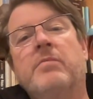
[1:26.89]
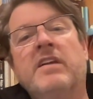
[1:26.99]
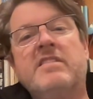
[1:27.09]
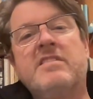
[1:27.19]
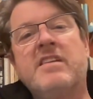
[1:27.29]

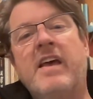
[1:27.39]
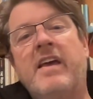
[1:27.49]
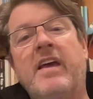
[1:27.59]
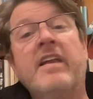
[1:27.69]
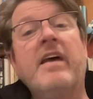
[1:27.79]
let's
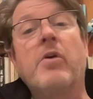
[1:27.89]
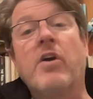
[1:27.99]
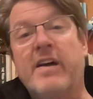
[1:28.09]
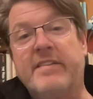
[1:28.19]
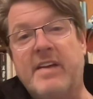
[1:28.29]
say an
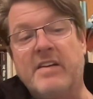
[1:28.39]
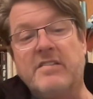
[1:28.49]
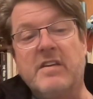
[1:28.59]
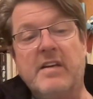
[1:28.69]
MRI test,